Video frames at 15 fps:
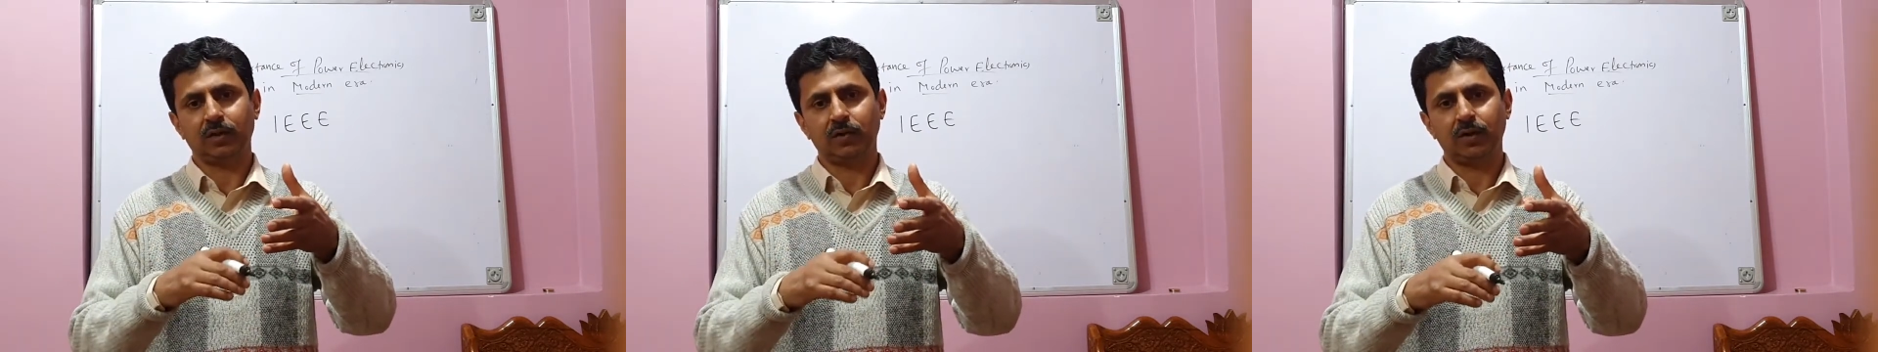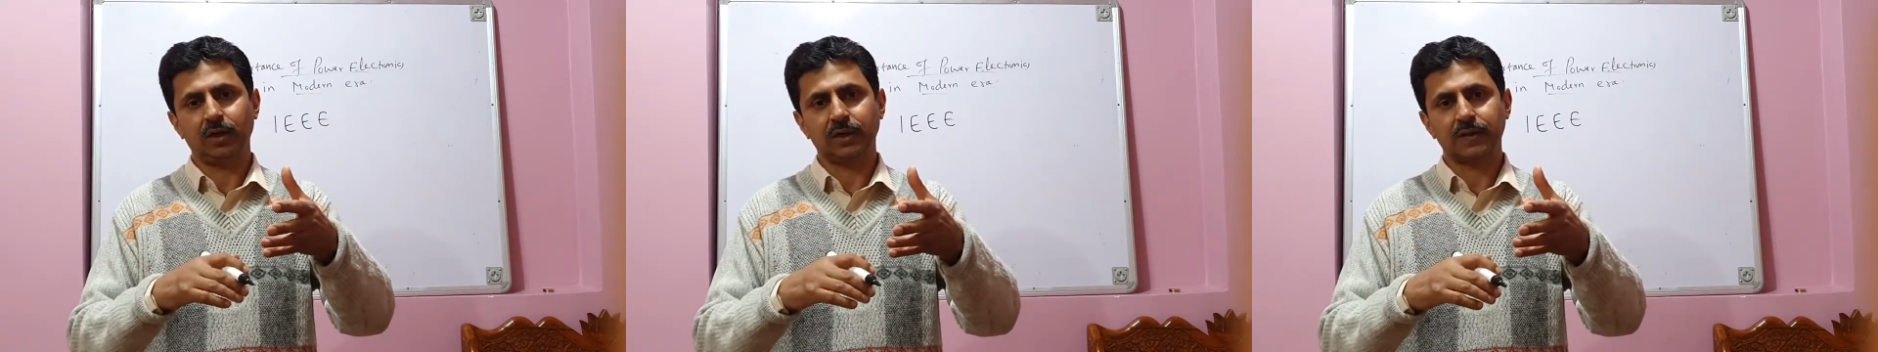
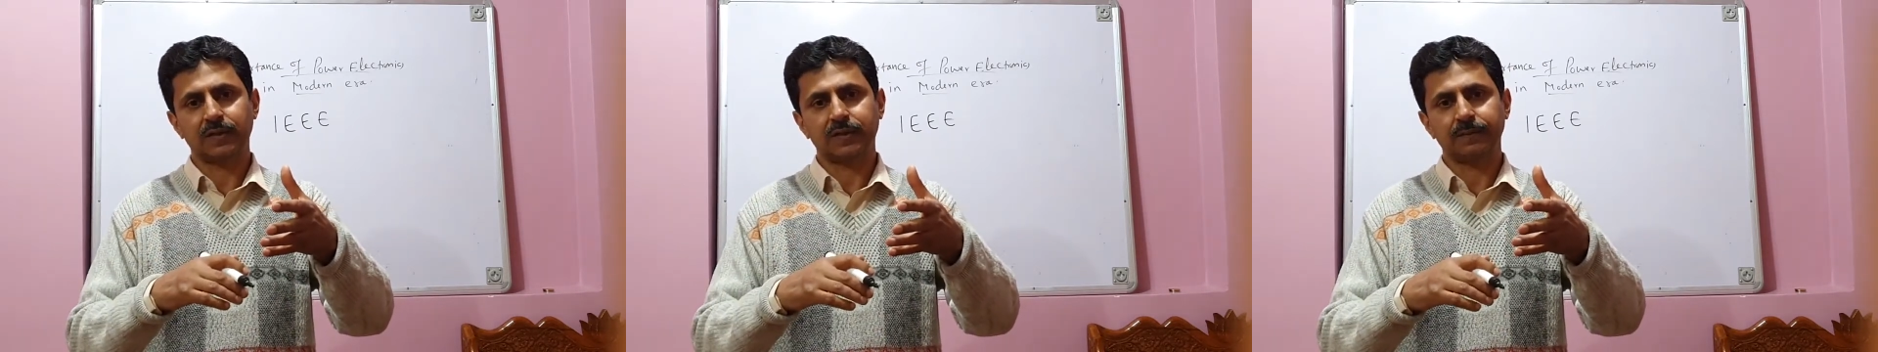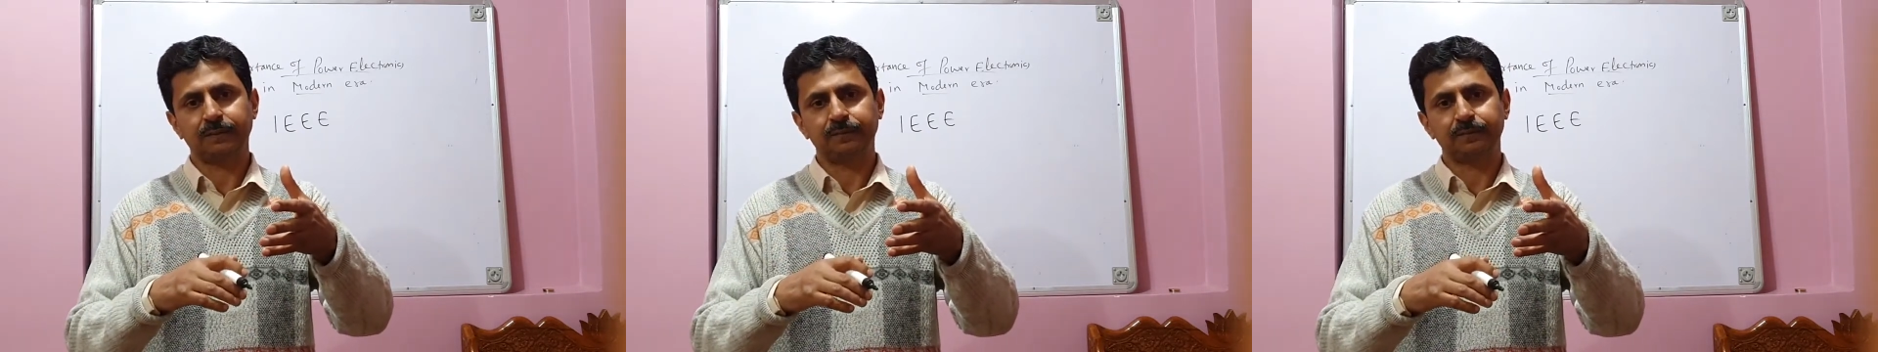We'll
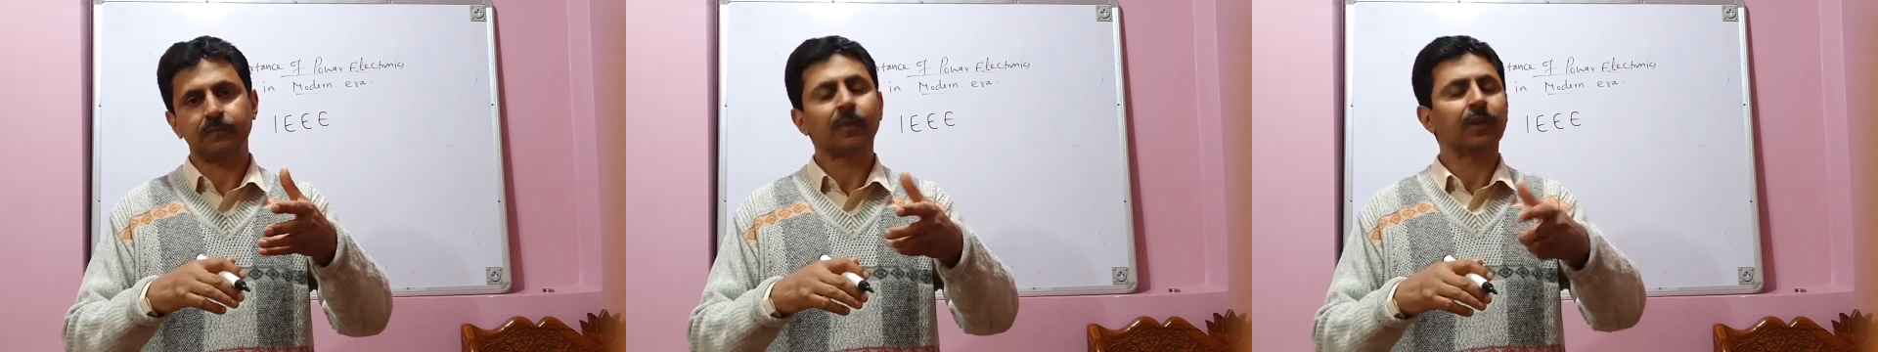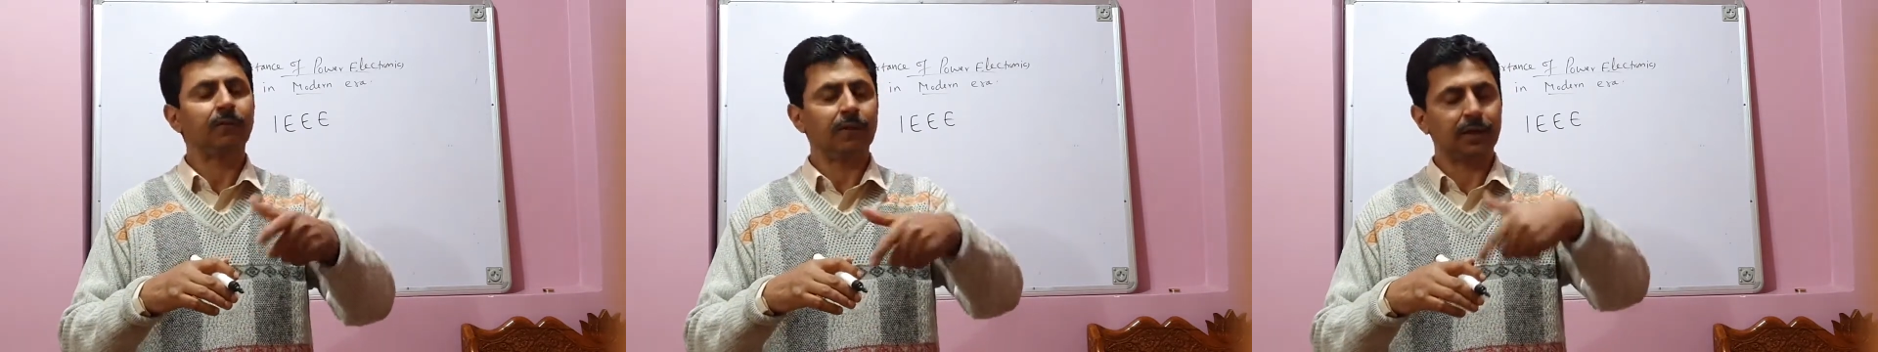
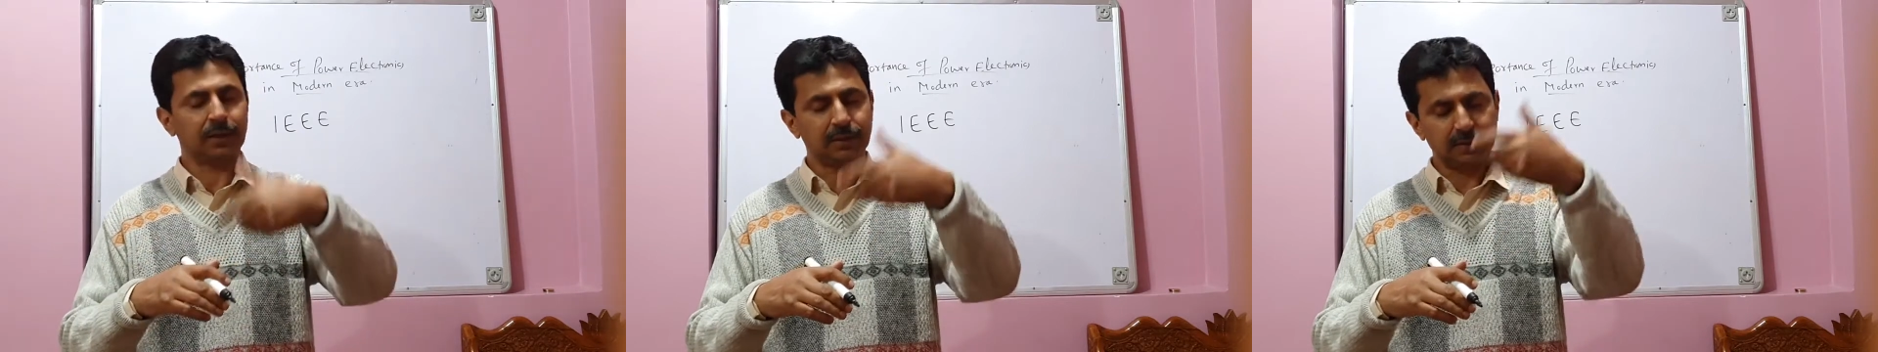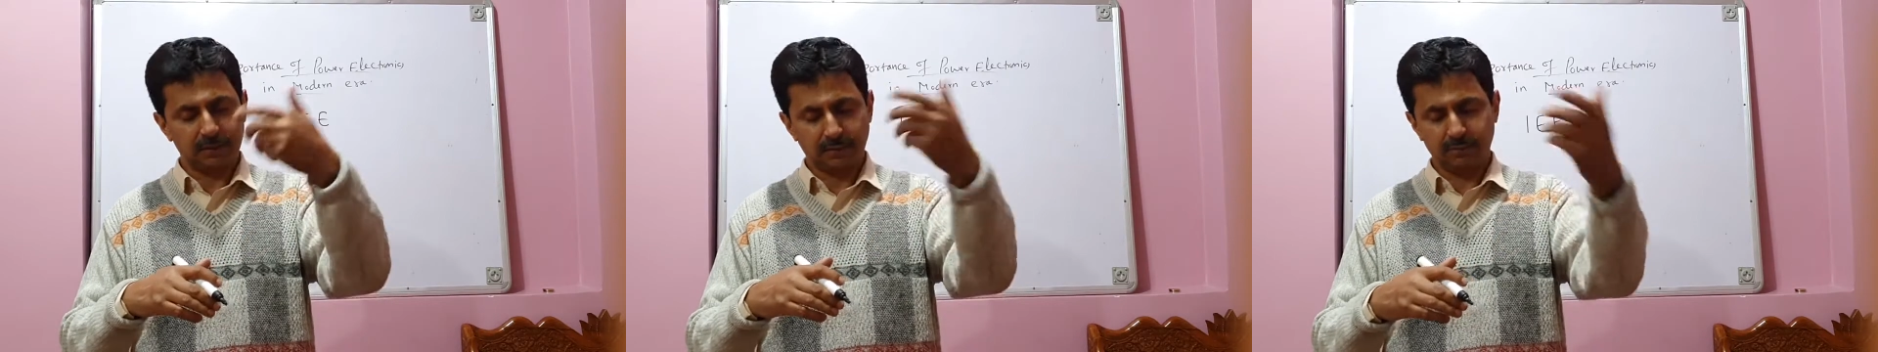discuss
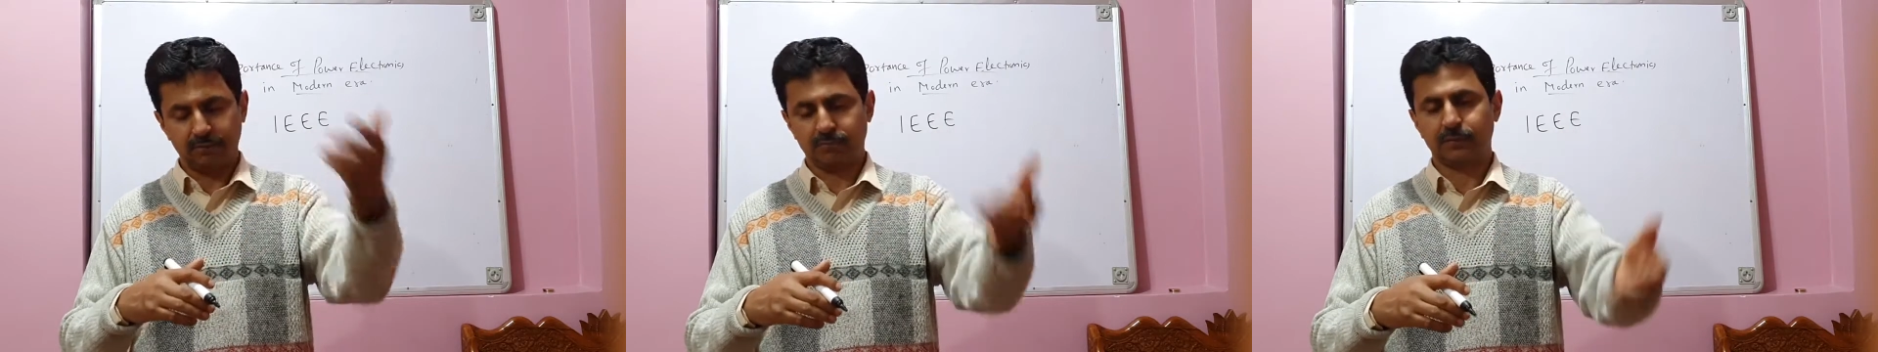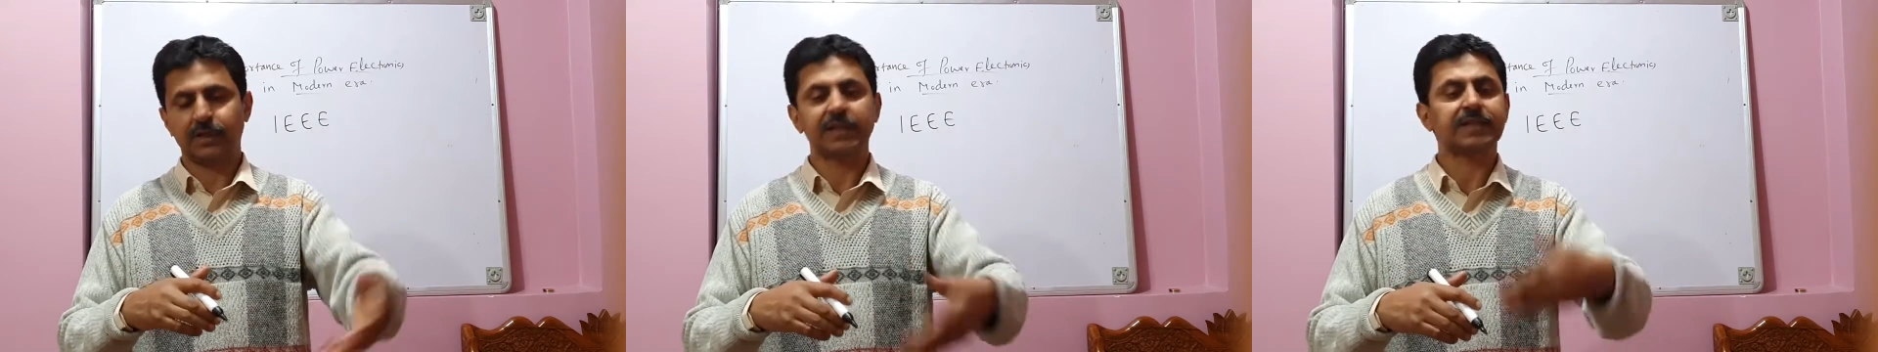that in
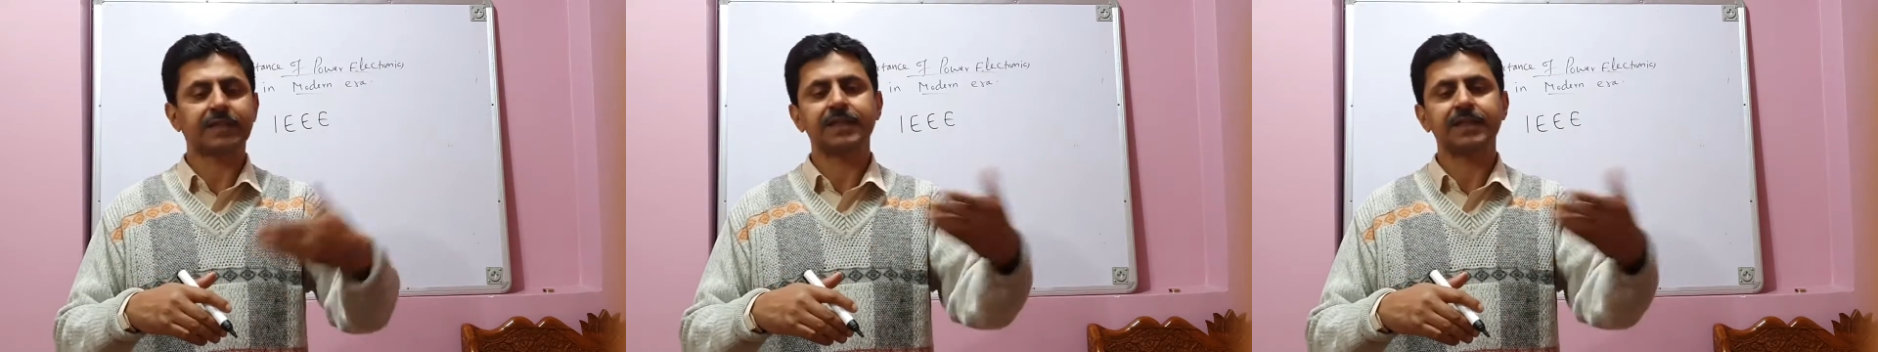future,